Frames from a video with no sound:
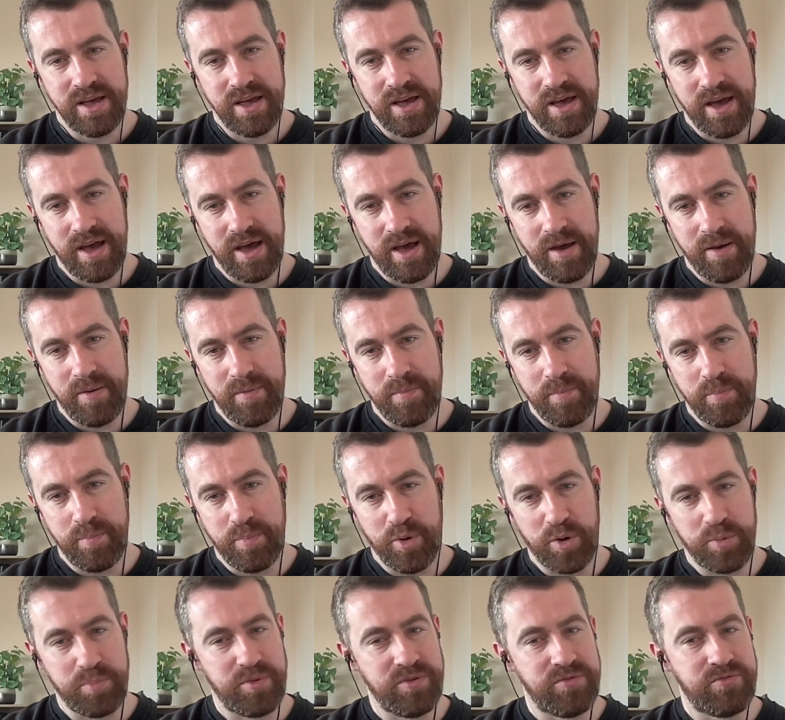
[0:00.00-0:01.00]

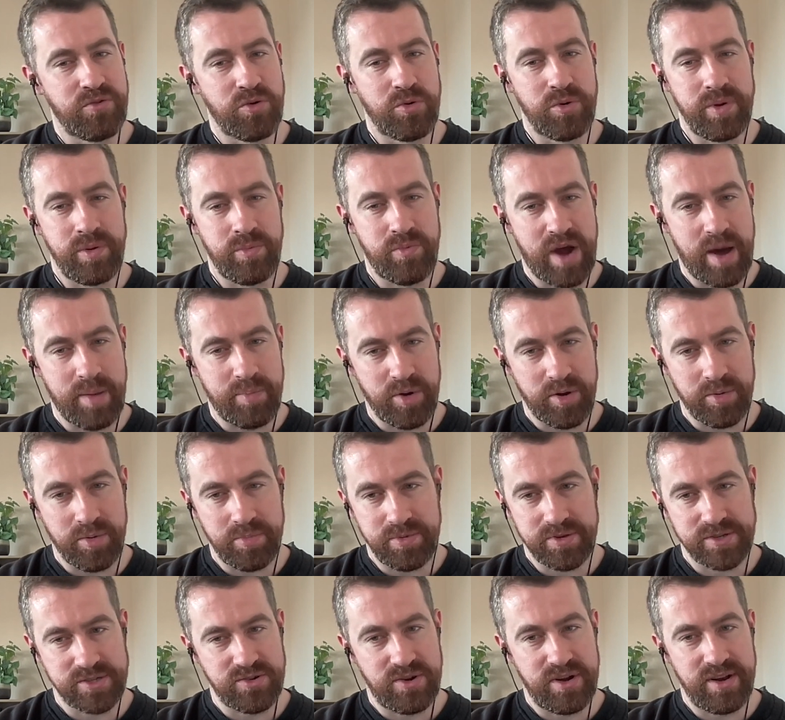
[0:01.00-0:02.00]
But before we wrap up,
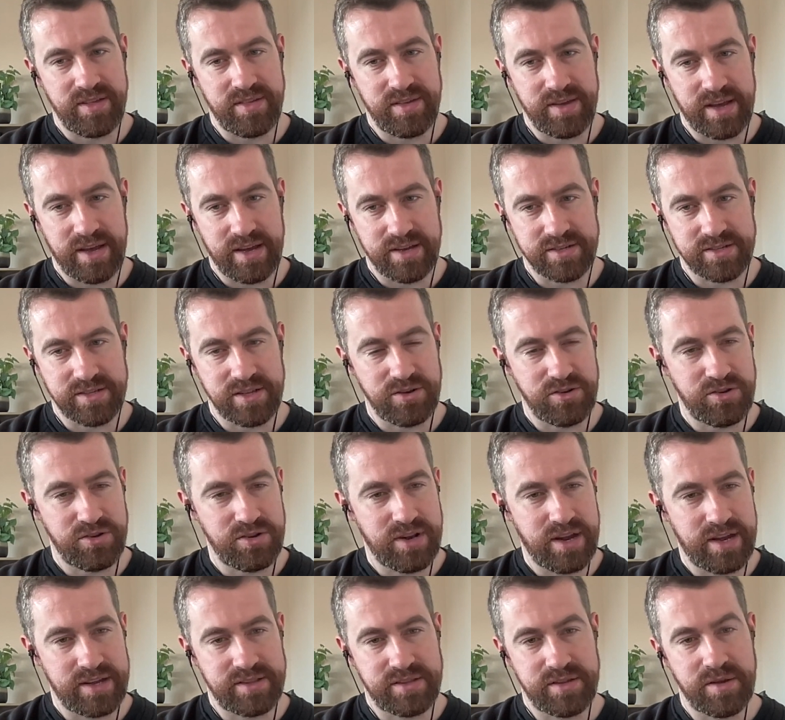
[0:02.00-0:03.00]
is there anything else that you'd
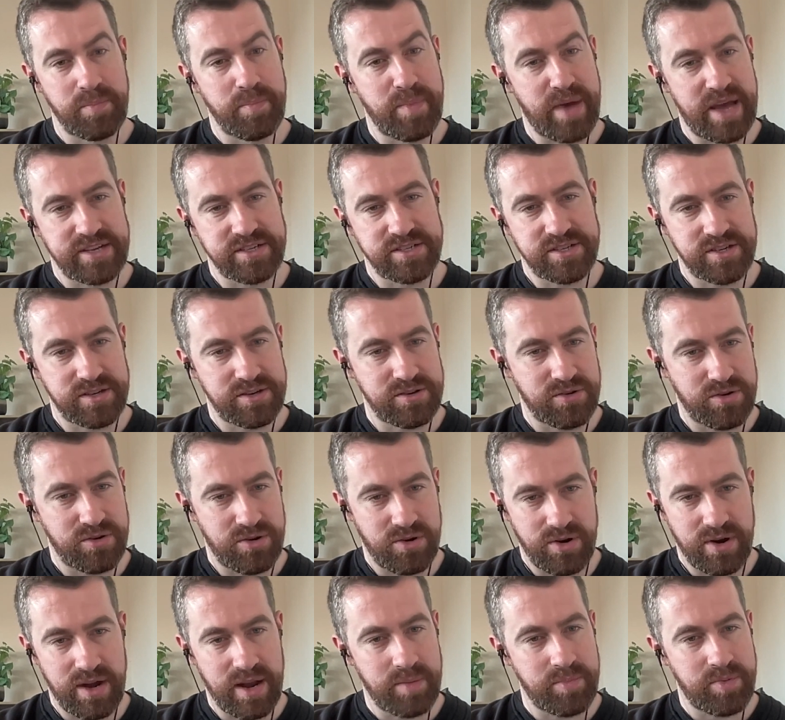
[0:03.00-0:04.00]
like to mention
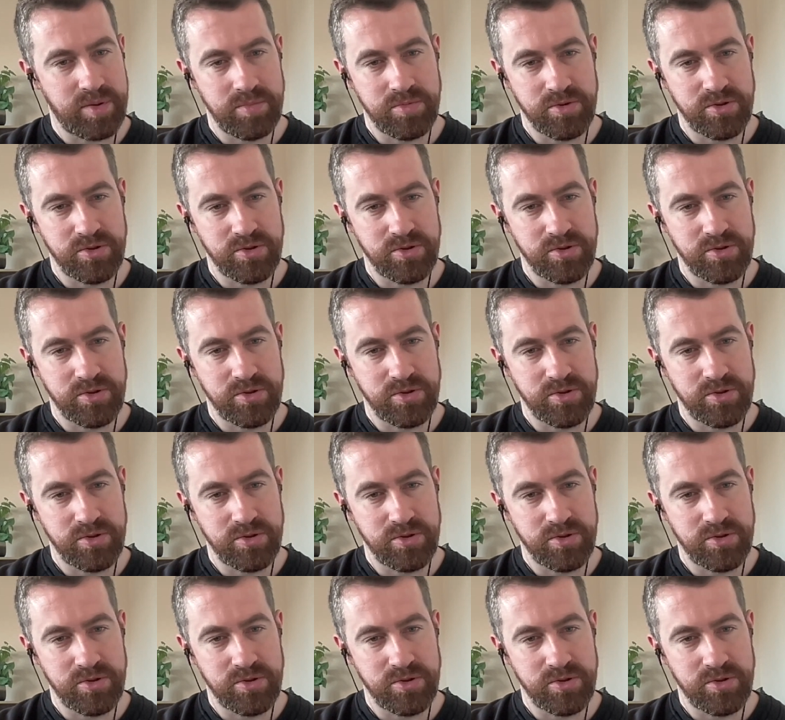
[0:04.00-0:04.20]
or let people